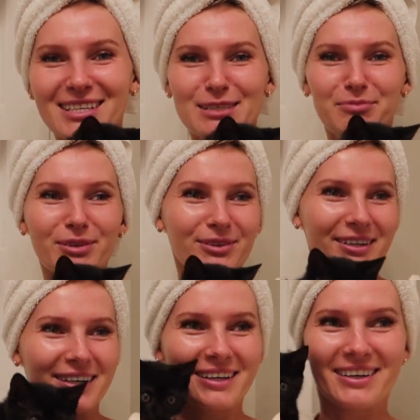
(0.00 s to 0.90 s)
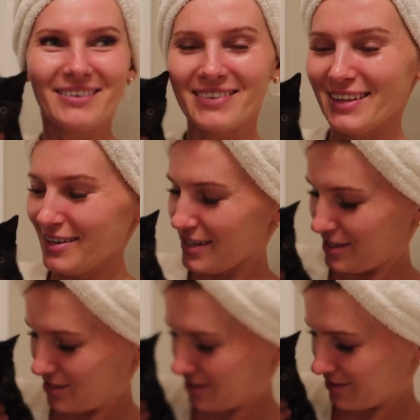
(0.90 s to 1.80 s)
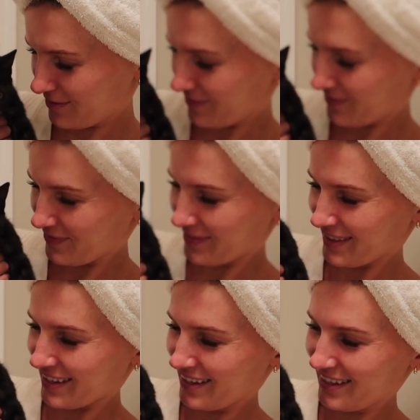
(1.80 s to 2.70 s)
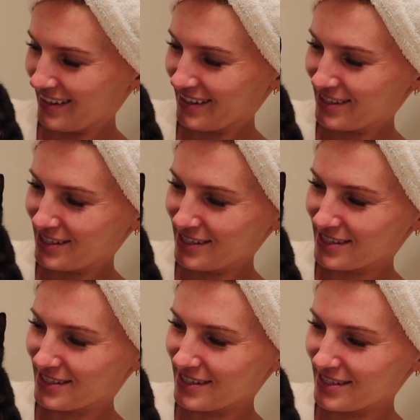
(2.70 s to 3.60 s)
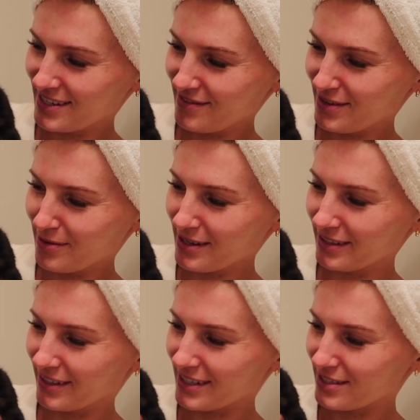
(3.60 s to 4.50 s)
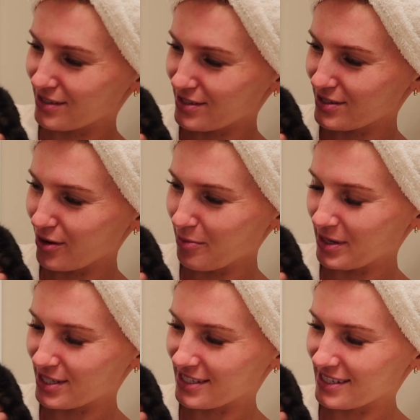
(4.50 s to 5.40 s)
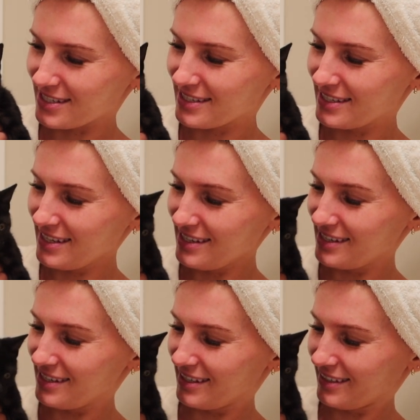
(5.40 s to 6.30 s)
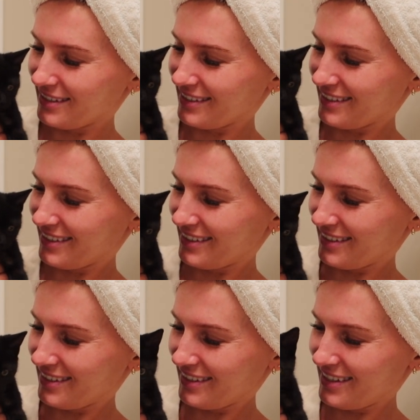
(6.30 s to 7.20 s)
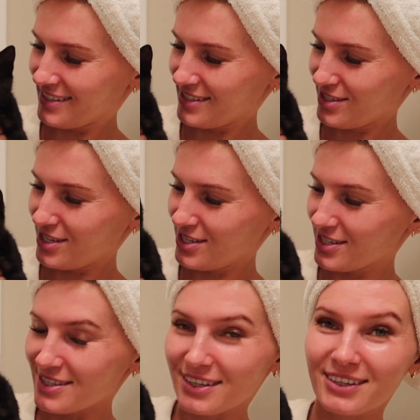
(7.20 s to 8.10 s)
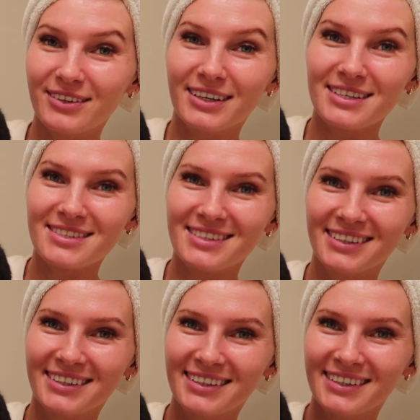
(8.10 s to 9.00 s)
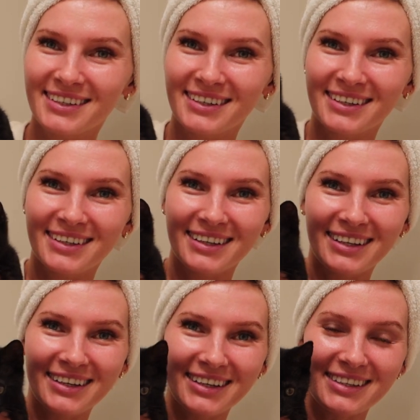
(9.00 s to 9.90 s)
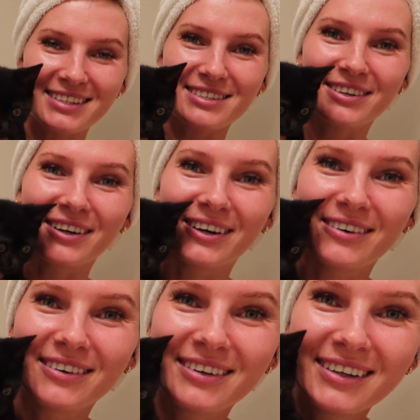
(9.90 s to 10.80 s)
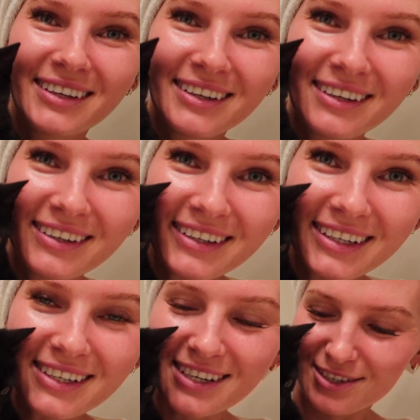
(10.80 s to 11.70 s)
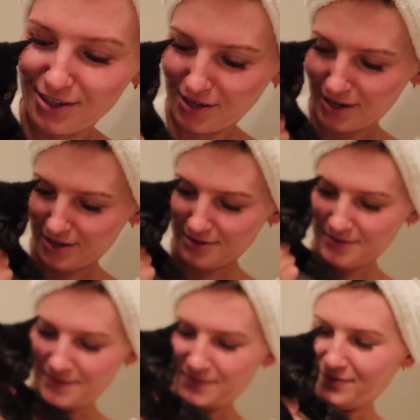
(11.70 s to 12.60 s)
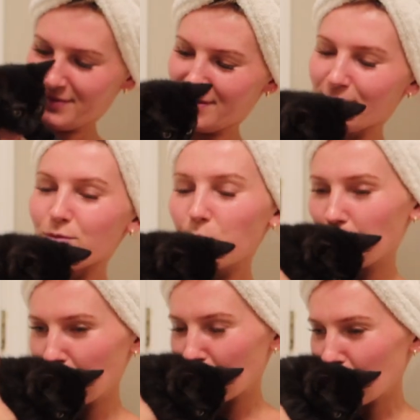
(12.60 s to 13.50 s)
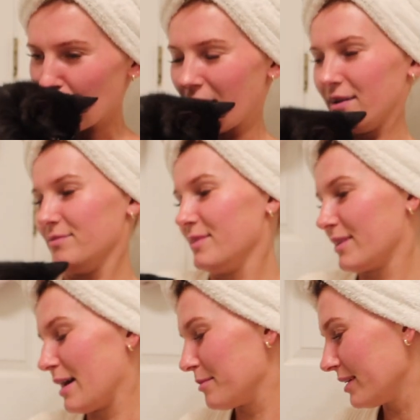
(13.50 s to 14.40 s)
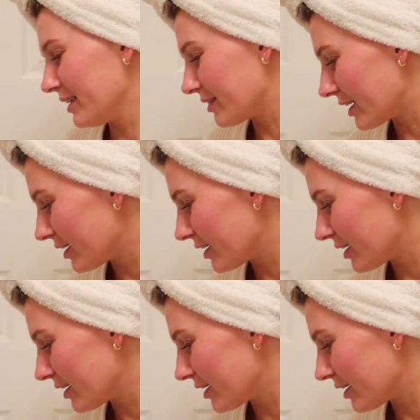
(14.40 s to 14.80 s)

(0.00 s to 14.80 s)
explorer. Look at you. She just doesn't even know where to look because there's so much to see. Isn't she just the cutest? Look at this girl. Look at this girl. Mwah. Okay, I'm gonna let her